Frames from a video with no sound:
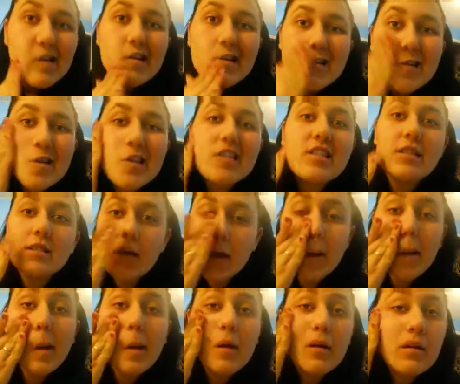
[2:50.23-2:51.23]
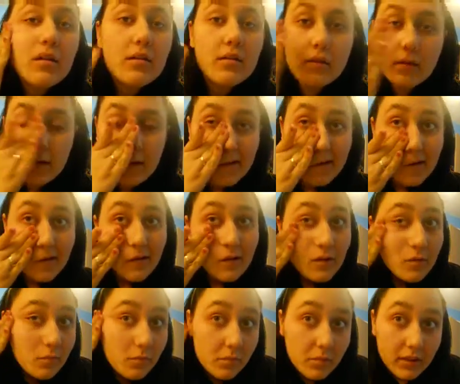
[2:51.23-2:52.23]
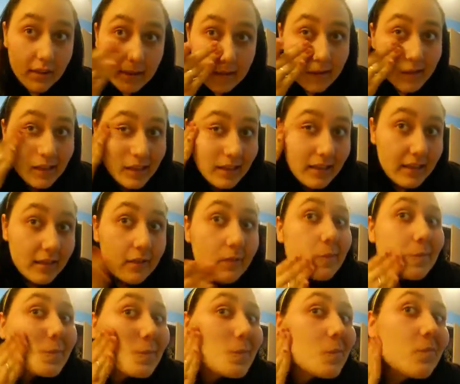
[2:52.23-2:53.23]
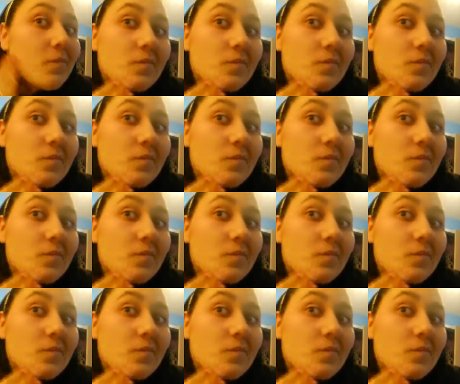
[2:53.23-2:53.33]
I just blend it in.